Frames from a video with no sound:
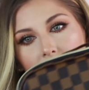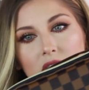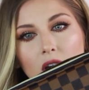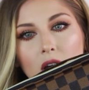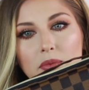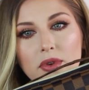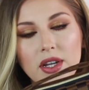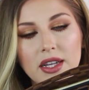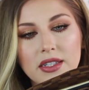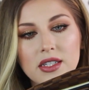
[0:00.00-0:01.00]
Louis Vuitton
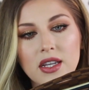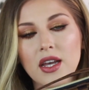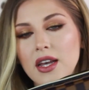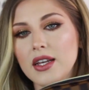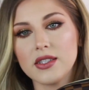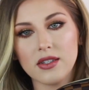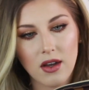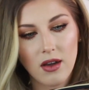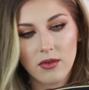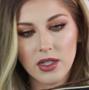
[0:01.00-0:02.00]
print. It's
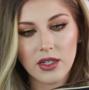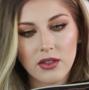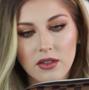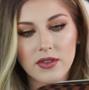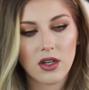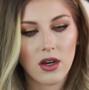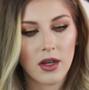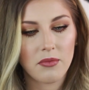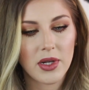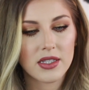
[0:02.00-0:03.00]
not really Louis
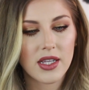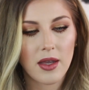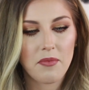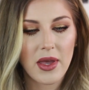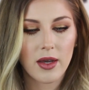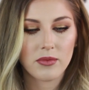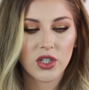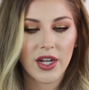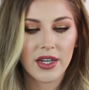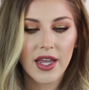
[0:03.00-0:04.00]
Vuitton, but it's like a makeup
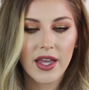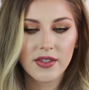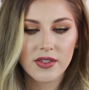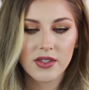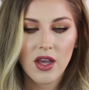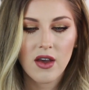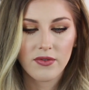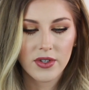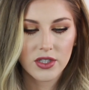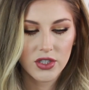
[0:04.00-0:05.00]
train case
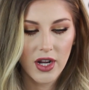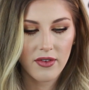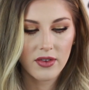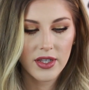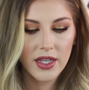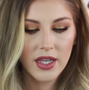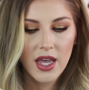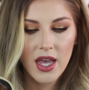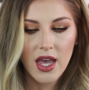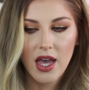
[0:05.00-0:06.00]
for
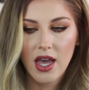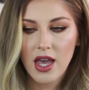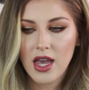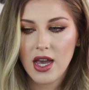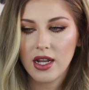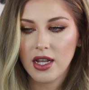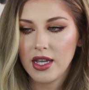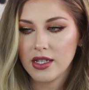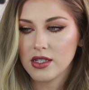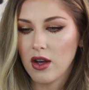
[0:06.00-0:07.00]
traveling and
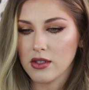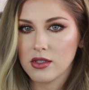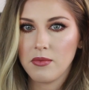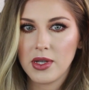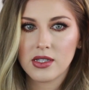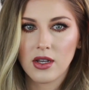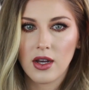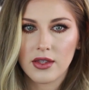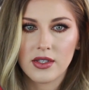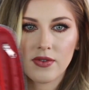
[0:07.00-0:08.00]
it's awesome. It's
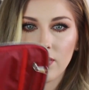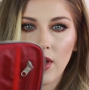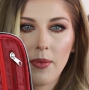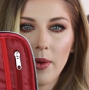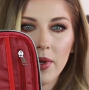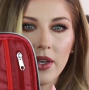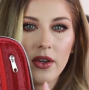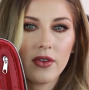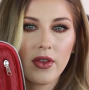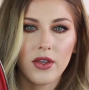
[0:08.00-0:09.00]
got this flap up
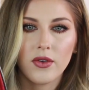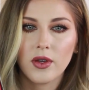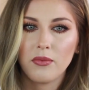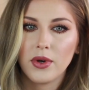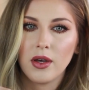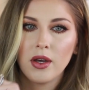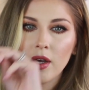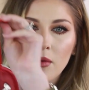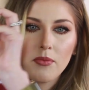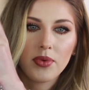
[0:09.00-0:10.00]
here that you can
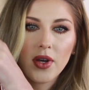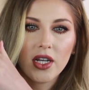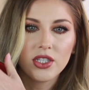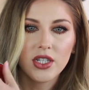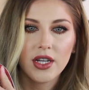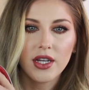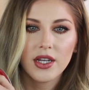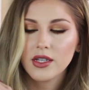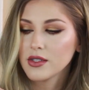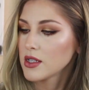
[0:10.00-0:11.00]
put
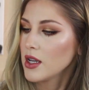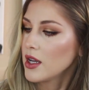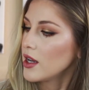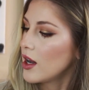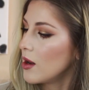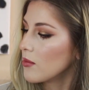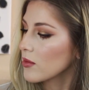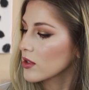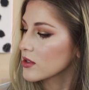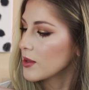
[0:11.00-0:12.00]
brushes,
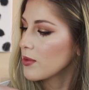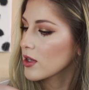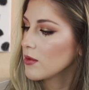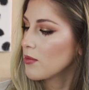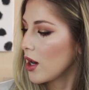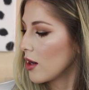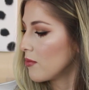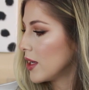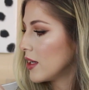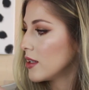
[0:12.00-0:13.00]
um, little zipper
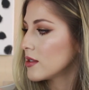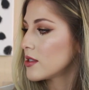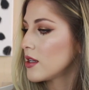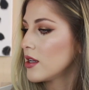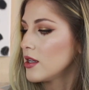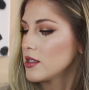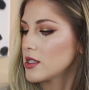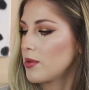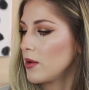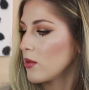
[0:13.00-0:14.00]
compartment,
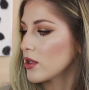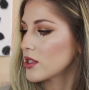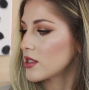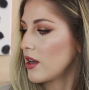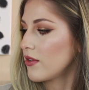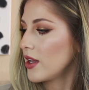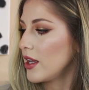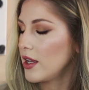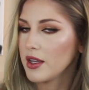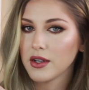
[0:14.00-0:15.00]
to put more stuff
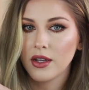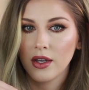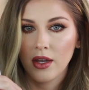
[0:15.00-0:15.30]
in